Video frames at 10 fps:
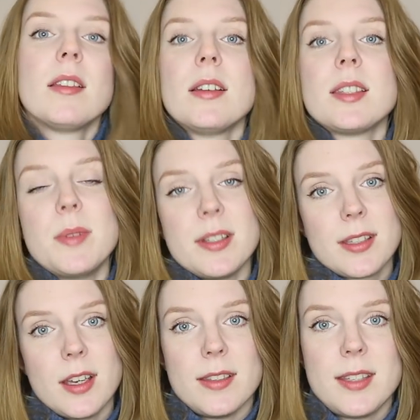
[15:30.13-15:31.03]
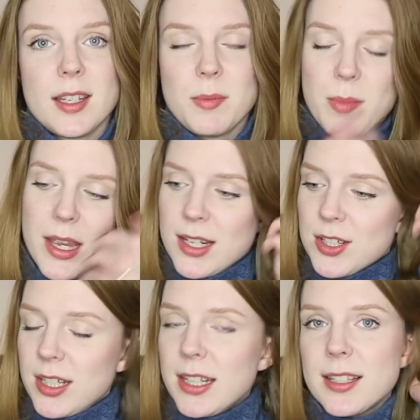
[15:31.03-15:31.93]
A smart skirt that's yet to be made
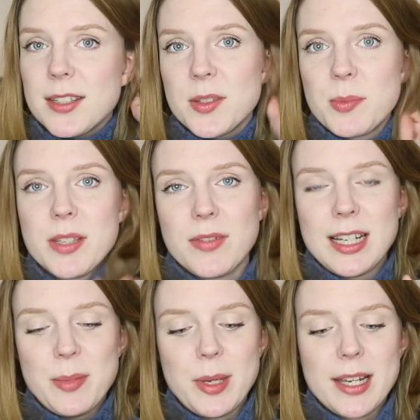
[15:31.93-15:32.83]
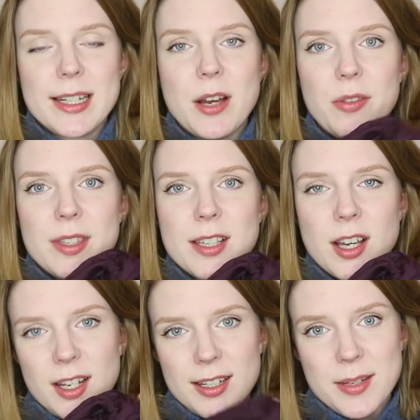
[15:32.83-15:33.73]
actually, because I've specifically picked out this
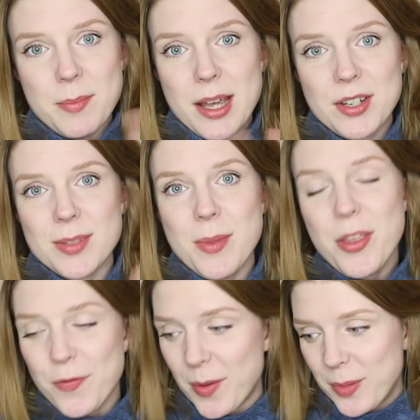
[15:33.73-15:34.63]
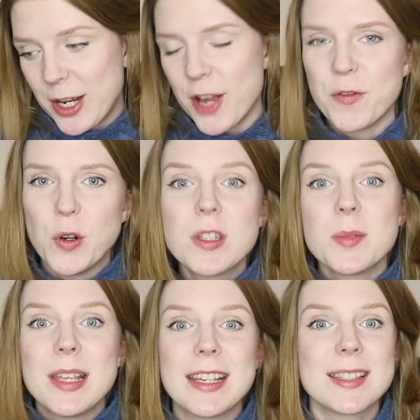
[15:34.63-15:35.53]
color to match some other fabric I've got
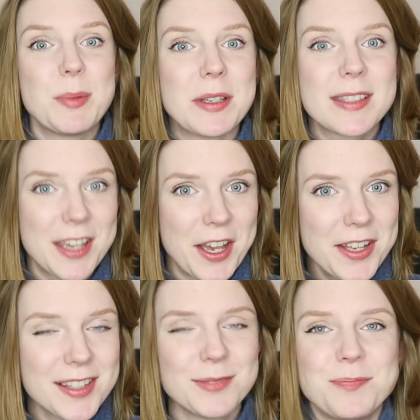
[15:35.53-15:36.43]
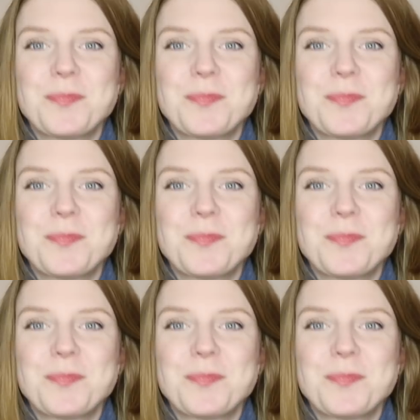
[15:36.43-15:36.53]
to make a smart skirt.